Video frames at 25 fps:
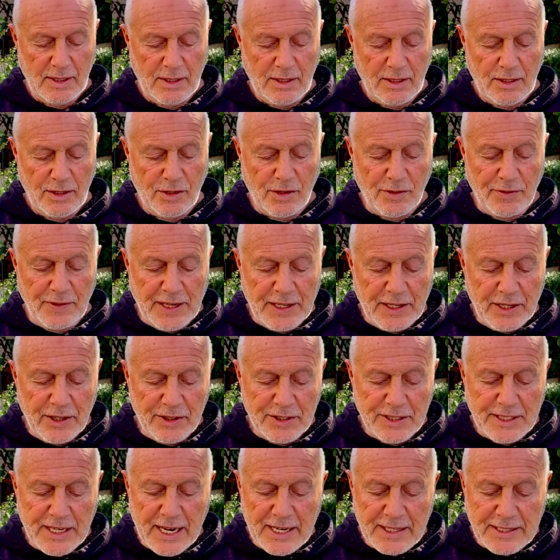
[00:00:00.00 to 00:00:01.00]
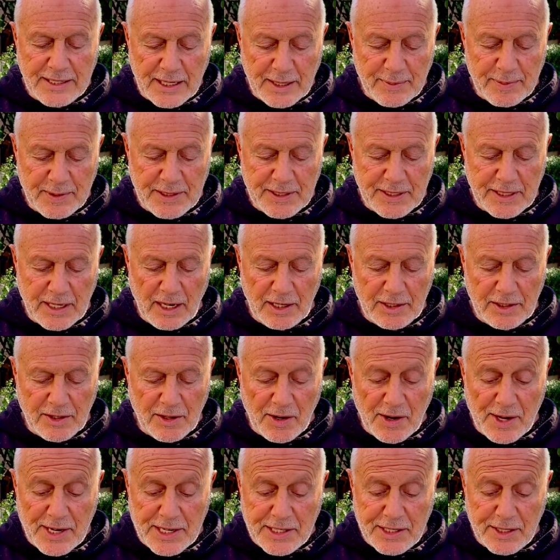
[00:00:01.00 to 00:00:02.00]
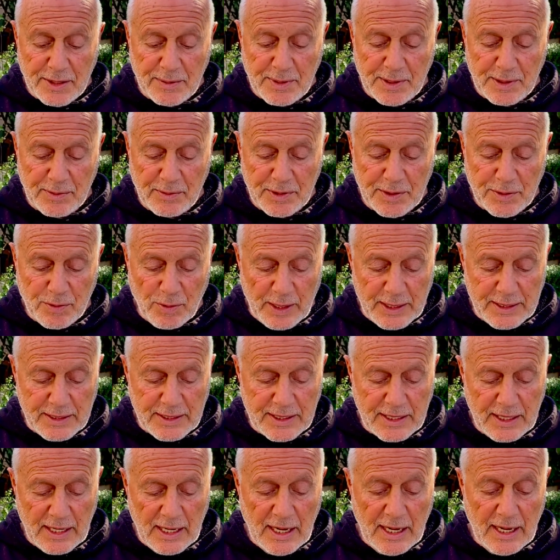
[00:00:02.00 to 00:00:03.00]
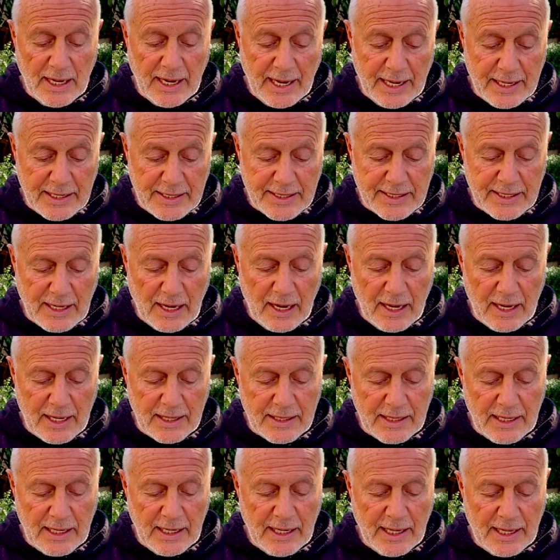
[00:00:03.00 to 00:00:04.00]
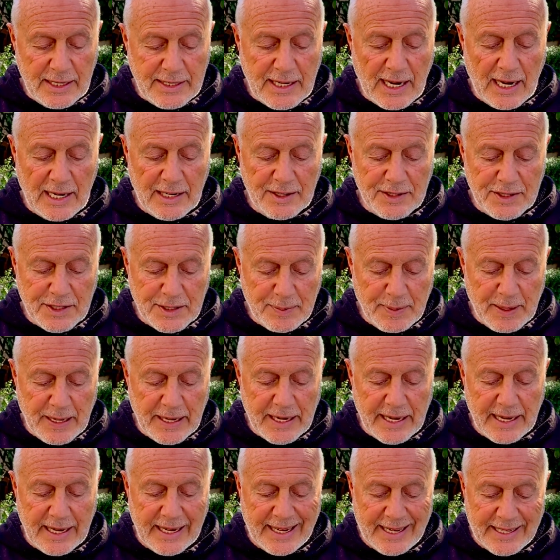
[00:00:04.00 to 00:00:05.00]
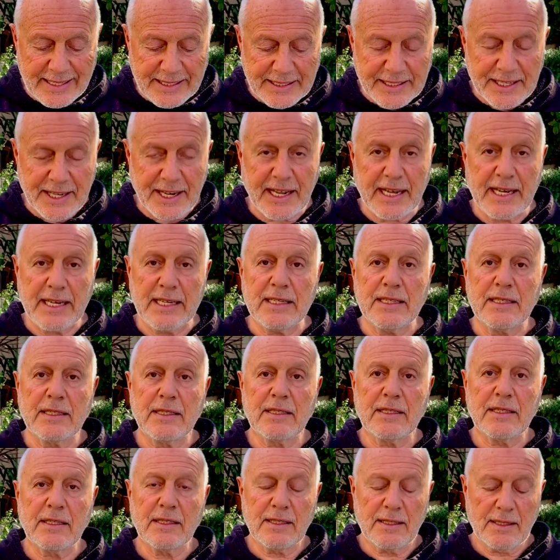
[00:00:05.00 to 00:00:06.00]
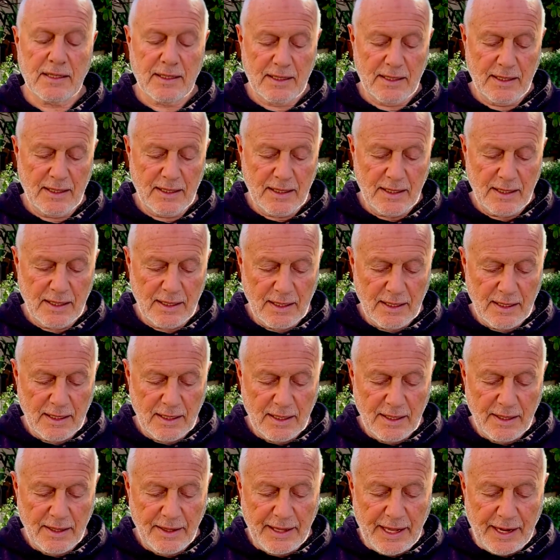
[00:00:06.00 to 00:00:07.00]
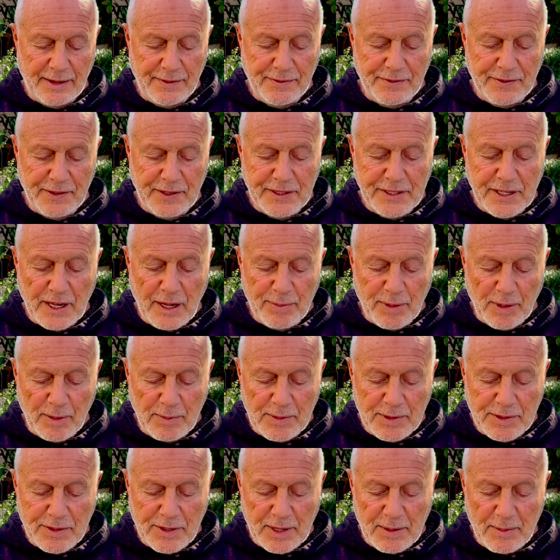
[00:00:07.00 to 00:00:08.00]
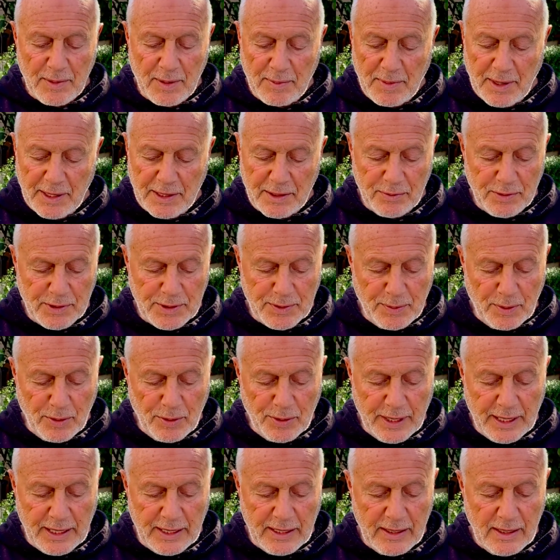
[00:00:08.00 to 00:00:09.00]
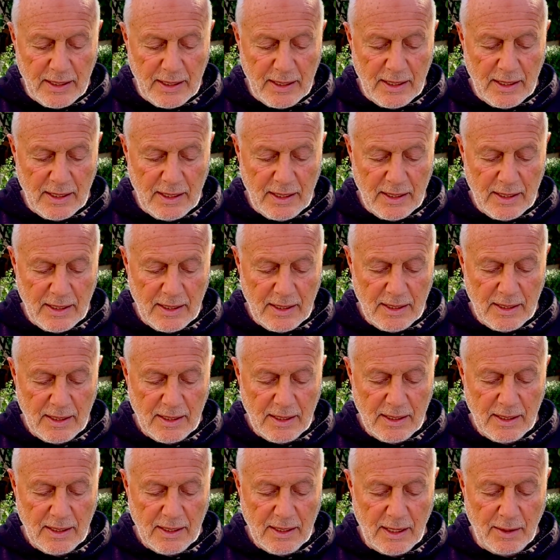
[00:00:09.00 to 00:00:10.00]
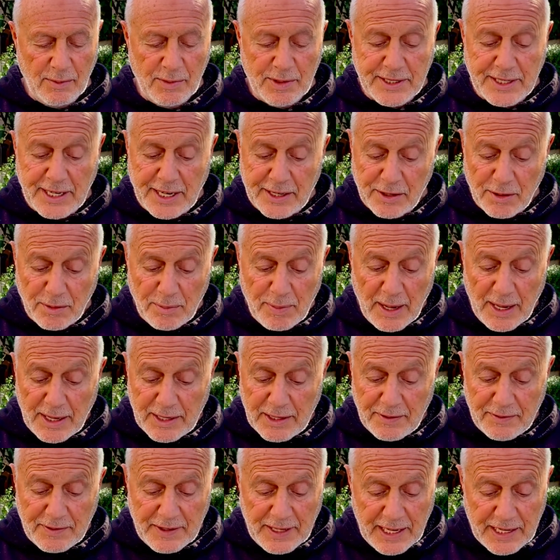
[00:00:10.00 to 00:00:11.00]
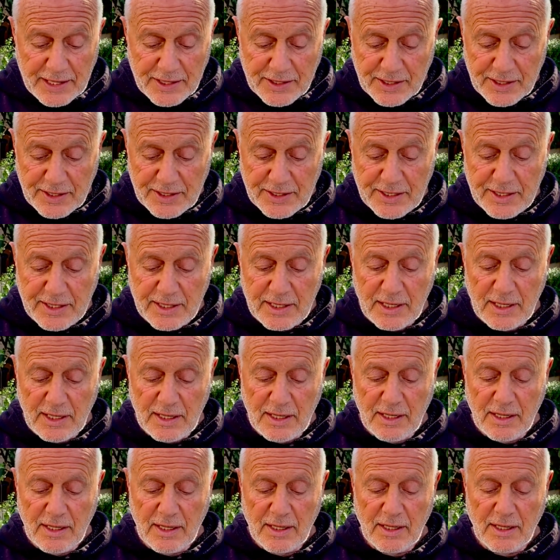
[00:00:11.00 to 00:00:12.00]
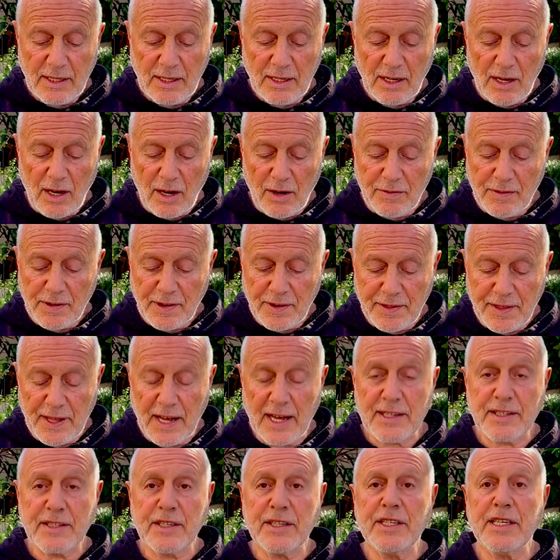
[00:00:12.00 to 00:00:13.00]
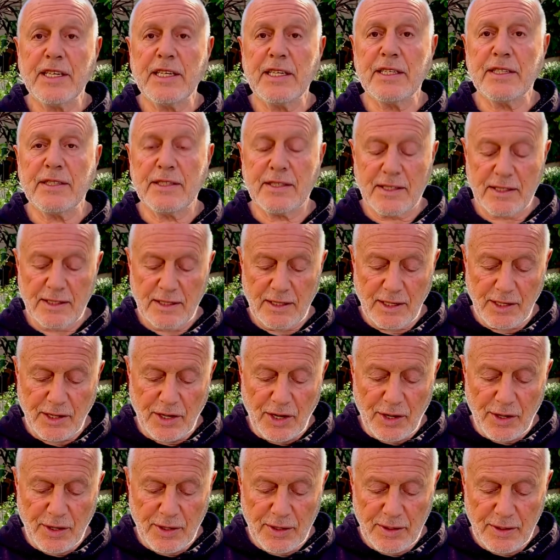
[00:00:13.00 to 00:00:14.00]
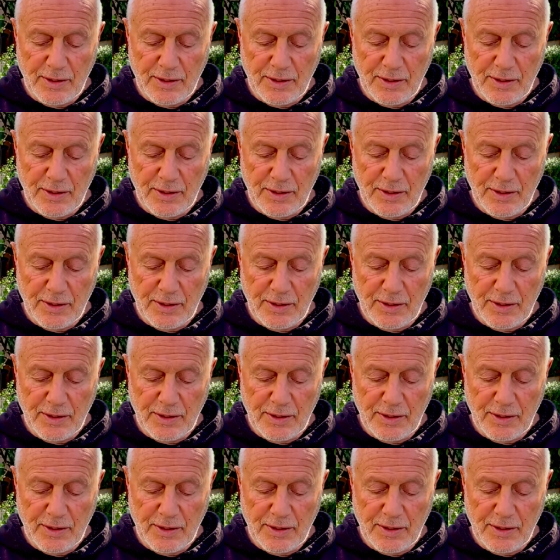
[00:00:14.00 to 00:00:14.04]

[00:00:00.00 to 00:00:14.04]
Rovigno is now deep inside Croatia, but was once inside Italian-speaking Istria, that fertile promontory my mother was born in, and was settled by the Venetians over 1,000 years ago.